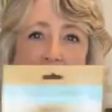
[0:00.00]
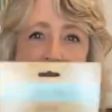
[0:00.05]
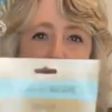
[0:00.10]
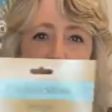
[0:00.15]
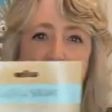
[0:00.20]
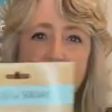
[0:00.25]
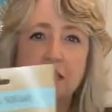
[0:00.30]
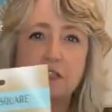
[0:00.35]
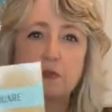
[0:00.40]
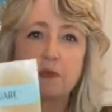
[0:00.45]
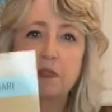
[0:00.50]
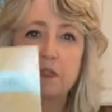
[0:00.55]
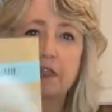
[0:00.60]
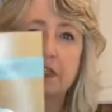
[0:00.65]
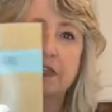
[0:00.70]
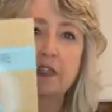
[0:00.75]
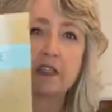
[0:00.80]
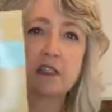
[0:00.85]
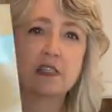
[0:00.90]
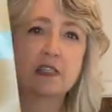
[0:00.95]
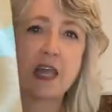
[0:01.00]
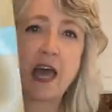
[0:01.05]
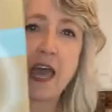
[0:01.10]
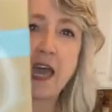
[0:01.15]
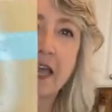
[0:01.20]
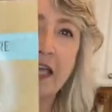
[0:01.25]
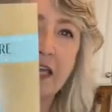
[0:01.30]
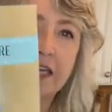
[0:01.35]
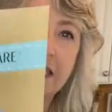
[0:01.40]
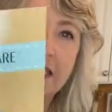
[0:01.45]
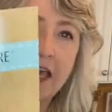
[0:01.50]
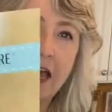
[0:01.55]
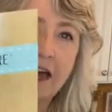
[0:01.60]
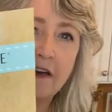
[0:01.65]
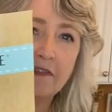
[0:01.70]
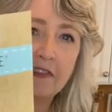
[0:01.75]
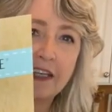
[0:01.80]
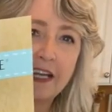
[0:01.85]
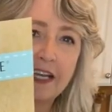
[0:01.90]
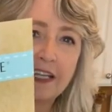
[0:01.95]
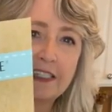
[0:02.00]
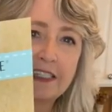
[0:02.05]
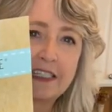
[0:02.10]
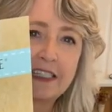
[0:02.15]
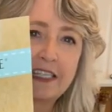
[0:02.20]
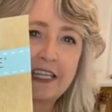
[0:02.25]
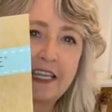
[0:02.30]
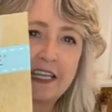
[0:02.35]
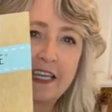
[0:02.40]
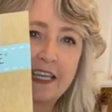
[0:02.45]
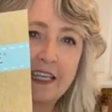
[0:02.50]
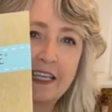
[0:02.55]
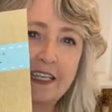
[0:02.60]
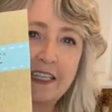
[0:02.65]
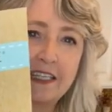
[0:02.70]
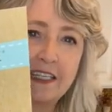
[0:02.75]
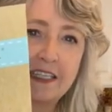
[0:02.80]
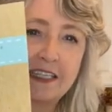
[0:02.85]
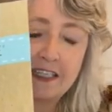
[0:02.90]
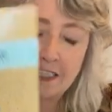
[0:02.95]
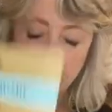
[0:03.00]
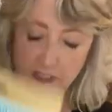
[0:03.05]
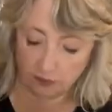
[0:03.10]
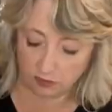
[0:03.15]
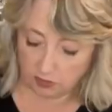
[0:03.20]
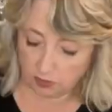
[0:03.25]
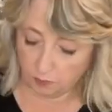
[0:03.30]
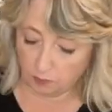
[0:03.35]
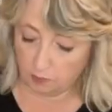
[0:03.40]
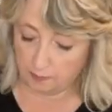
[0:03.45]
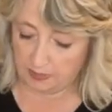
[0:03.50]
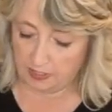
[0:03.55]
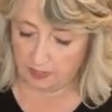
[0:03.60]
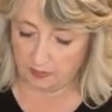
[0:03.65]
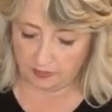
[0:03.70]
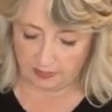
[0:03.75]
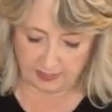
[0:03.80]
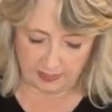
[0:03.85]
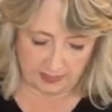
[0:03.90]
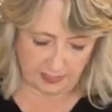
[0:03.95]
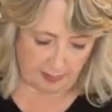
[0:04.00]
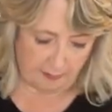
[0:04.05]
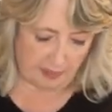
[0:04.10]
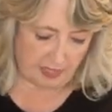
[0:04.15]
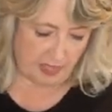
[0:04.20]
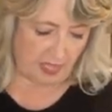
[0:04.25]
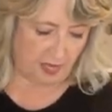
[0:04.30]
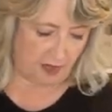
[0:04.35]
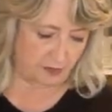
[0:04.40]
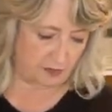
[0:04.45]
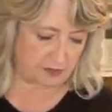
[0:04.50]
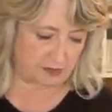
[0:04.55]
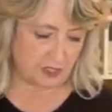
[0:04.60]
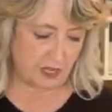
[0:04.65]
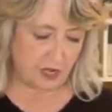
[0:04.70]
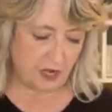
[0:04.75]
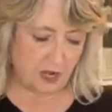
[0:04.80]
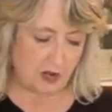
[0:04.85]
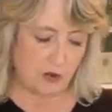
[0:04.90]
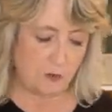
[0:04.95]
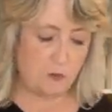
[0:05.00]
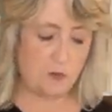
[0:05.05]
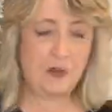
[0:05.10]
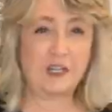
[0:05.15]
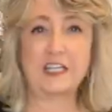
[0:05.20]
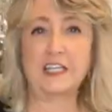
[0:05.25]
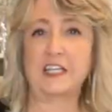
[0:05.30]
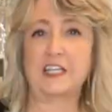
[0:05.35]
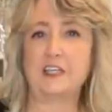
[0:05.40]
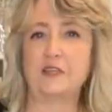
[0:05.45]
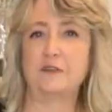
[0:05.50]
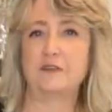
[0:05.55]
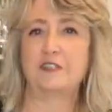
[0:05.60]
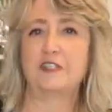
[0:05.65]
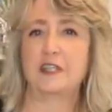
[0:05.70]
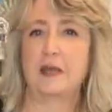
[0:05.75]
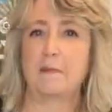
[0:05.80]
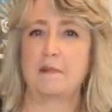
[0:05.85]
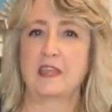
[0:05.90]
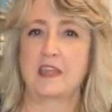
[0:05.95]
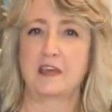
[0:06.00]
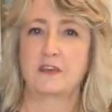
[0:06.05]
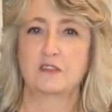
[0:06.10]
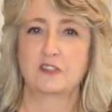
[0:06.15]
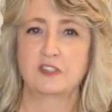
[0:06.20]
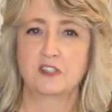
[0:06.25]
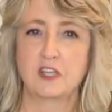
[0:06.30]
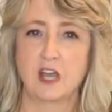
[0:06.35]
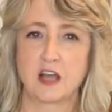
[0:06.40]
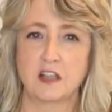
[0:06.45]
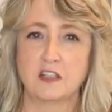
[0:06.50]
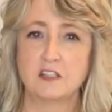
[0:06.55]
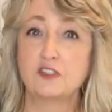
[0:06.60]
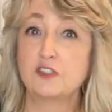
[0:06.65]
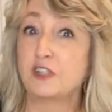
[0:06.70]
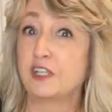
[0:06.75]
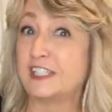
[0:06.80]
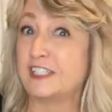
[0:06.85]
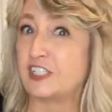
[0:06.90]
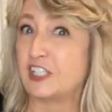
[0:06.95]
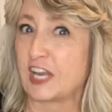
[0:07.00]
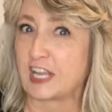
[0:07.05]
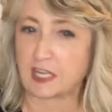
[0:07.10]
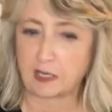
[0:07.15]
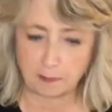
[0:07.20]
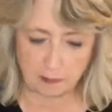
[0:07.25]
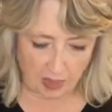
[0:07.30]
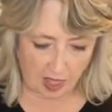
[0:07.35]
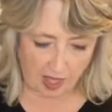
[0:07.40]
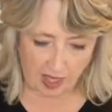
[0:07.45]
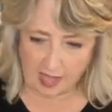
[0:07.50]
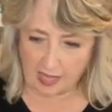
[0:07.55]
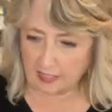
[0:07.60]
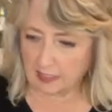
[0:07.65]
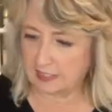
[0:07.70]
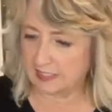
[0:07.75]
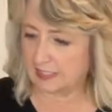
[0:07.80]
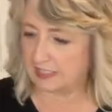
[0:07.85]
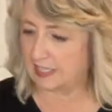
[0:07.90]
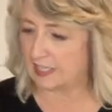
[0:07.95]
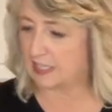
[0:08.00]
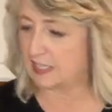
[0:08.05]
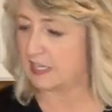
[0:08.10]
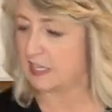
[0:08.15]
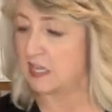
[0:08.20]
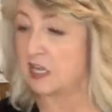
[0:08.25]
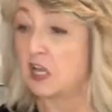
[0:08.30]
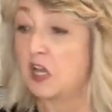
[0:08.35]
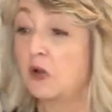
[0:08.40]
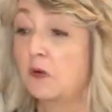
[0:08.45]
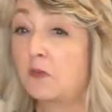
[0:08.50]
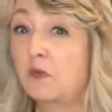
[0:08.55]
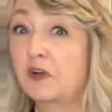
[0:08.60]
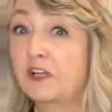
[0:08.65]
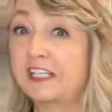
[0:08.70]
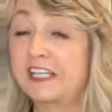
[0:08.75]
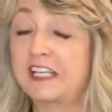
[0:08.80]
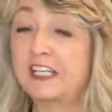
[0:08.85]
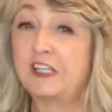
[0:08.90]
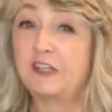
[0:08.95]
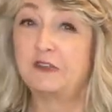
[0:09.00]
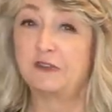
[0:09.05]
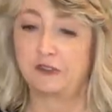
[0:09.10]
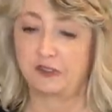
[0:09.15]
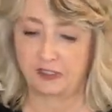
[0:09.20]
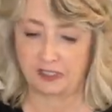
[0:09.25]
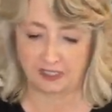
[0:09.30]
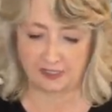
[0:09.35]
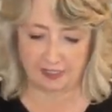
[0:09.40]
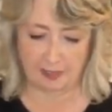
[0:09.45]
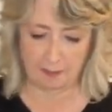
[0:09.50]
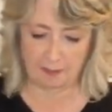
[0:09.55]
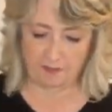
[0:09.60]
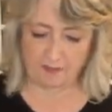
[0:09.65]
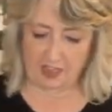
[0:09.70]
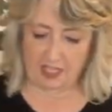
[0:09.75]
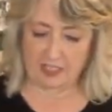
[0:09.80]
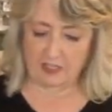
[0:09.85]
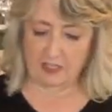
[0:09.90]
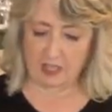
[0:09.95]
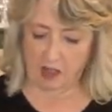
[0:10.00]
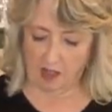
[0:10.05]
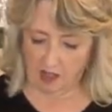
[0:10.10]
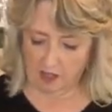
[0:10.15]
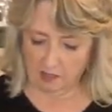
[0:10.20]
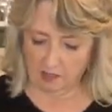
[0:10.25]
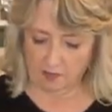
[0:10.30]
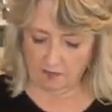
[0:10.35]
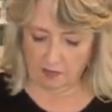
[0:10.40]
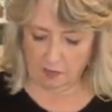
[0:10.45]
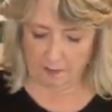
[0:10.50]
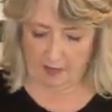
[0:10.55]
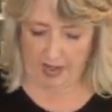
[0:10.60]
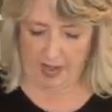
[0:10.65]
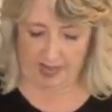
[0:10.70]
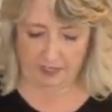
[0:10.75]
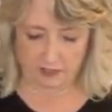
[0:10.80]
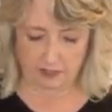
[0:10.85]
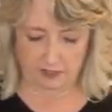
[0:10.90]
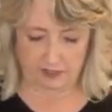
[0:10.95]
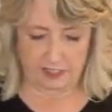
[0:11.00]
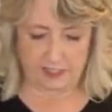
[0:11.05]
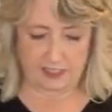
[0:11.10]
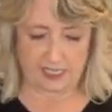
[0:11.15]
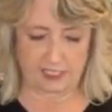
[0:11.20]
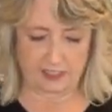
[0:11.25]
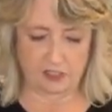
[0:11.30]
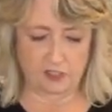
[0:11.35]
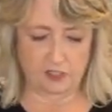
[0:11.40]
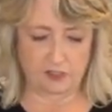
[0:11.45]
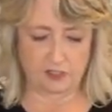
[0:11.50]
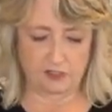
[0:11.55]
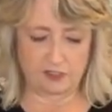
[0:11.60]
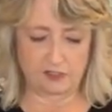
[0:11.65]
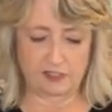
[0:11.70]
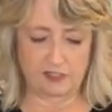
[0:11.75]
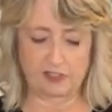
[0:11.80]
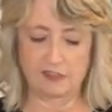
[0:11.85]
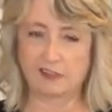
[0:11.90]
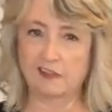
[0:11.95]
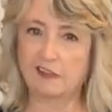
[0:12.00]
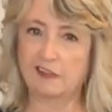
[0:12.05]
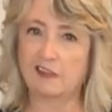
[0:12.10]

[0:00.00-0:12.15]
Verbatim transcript: and this one looks like galvanized tin. So we'll be using some of those. We're gonna use some of those Dollar Tree Jenga blocks. We're gonna use some of these all over pattern stencils